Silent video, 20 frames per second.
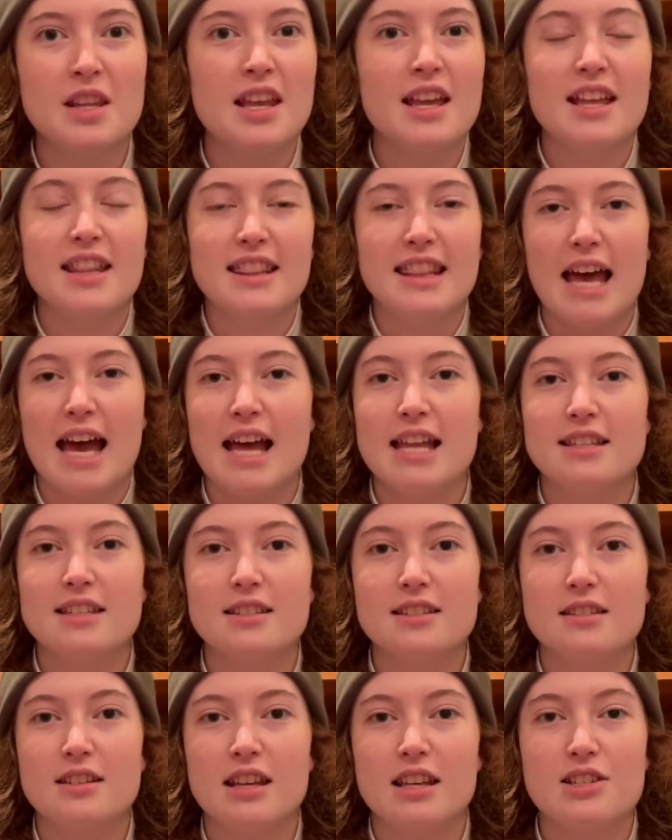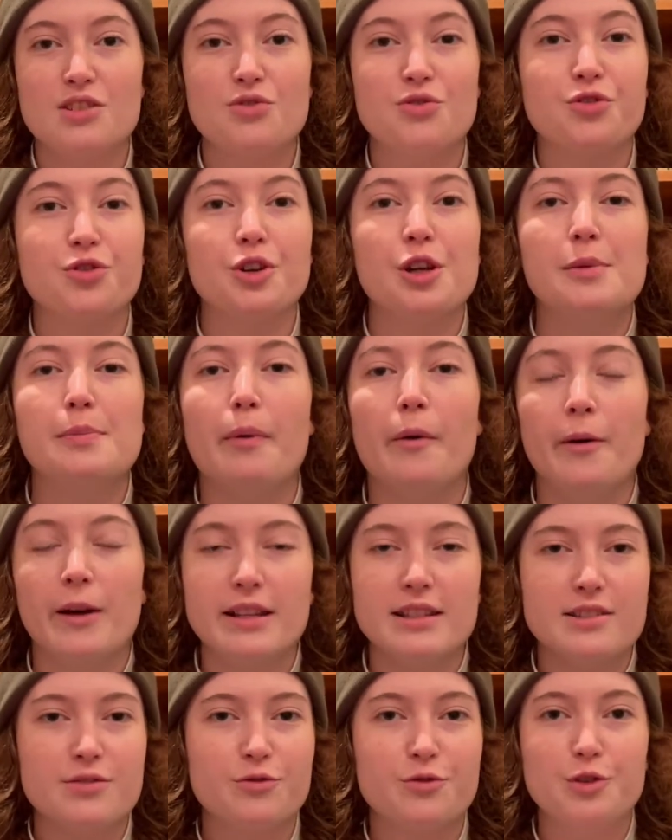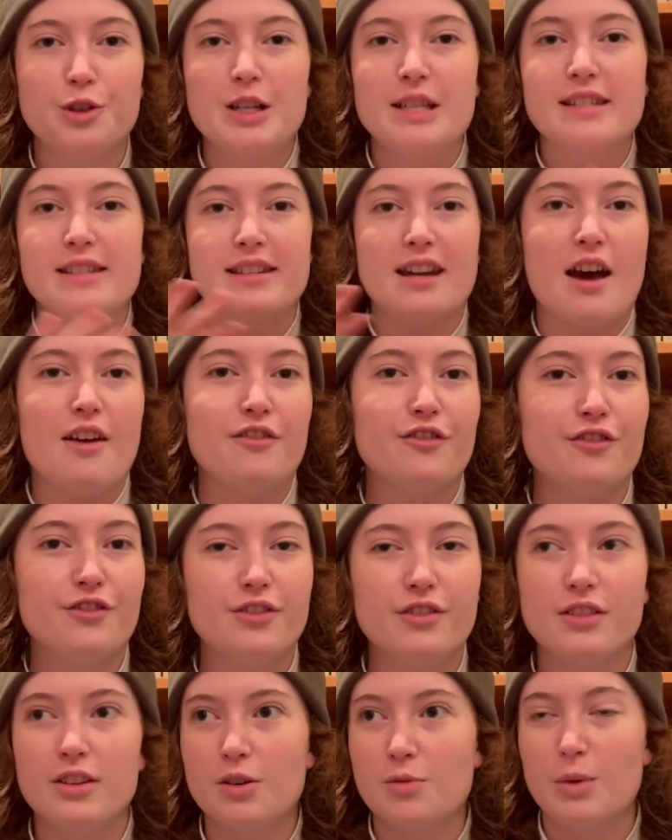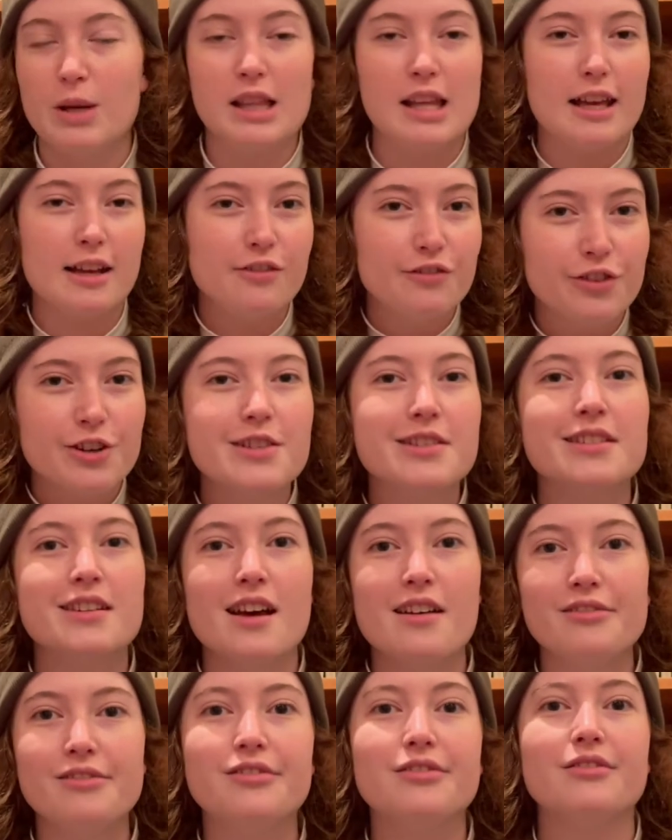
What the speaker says: That is free points, free stuff. We like free stuff.